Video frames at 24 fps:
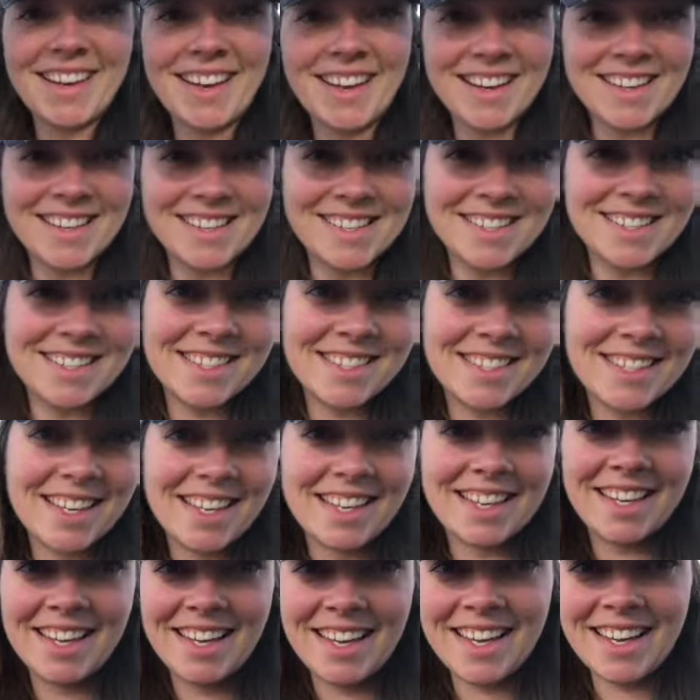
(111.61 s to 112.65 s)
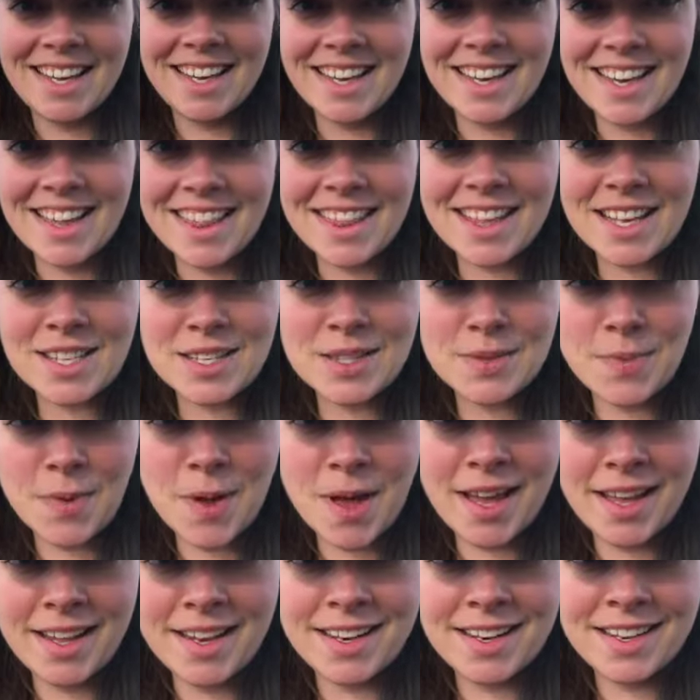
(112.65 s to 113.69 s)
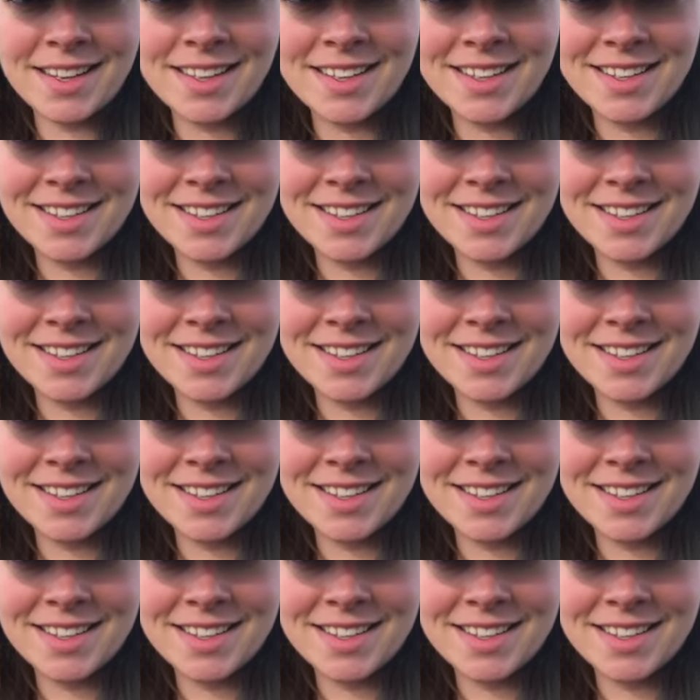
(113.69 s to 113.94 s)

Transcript: is this one